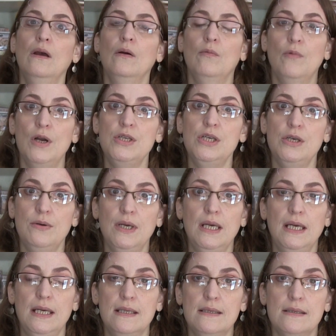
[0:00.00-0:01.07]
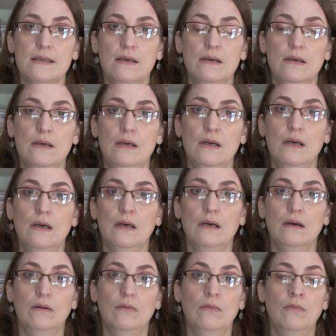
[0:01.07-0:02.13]
What do you eat
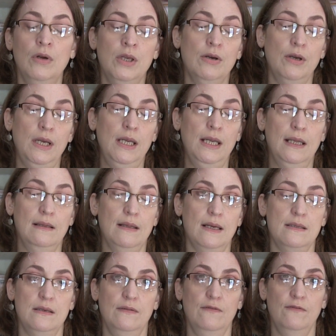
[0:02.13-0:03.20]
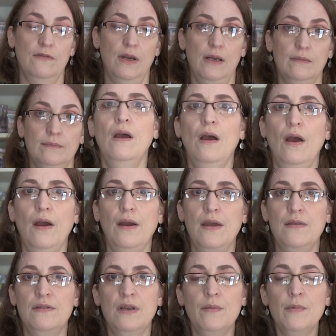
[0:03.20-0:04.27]
when you're eating lectin-free? Okay,
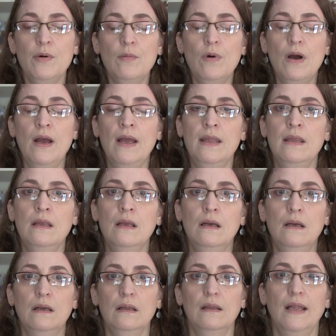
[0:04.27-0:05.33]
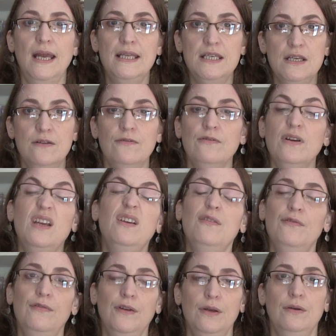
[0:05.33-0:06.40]
the number one lectin-free
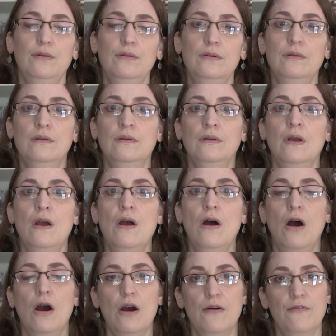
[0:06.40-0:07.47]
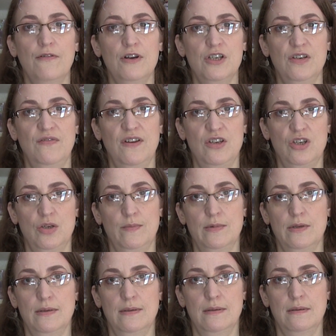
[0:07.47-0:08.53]
food are fresh
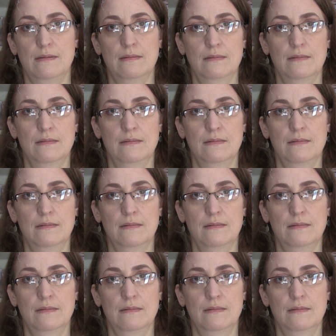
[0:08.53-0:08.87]
vegetables.